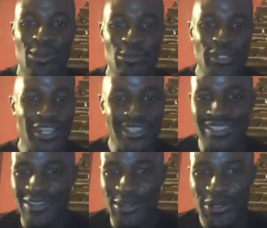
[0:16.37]
Hope you guys
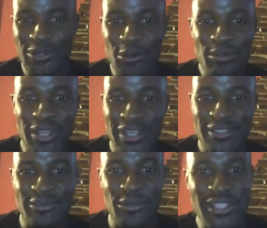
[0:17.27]
are good. Hope you guys
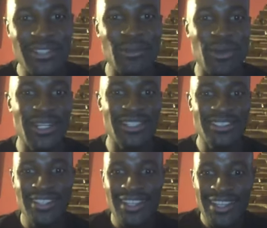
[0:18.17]
have rested
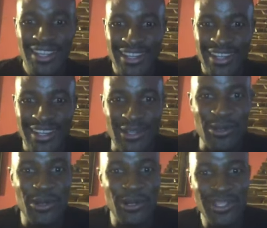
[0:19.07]
well and had a
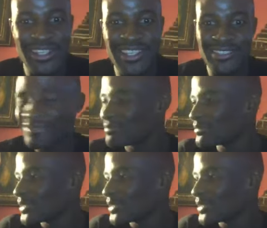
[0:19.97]
good holiday.